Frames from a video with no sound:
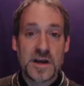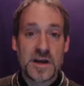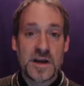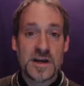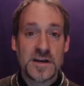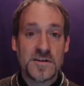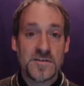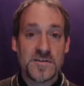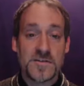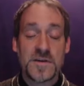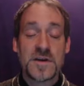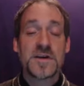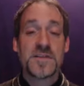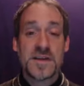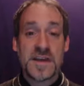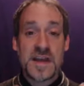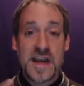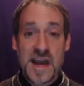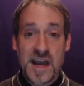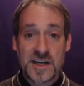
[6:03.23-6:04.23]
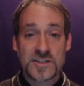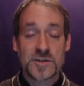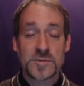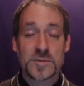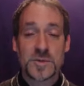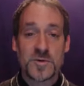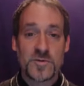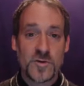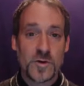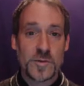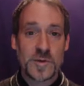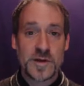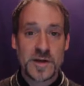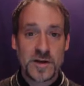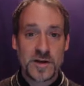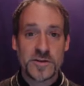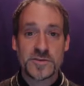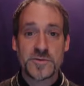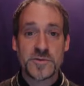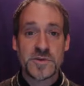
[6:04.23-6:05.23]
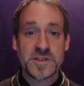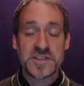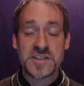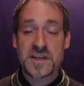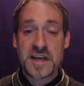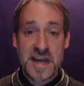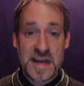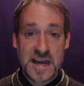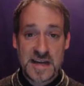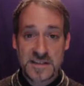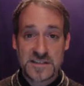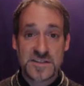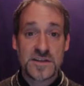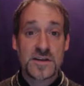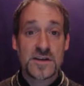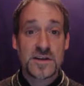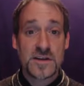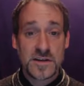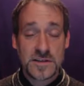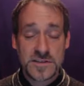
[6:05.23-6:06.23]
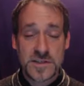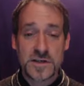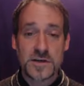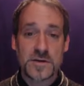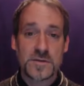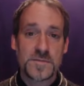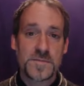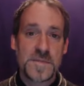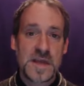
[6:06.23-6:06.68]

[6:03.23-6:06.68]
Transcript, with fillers: of the actor performing altruistic acts also.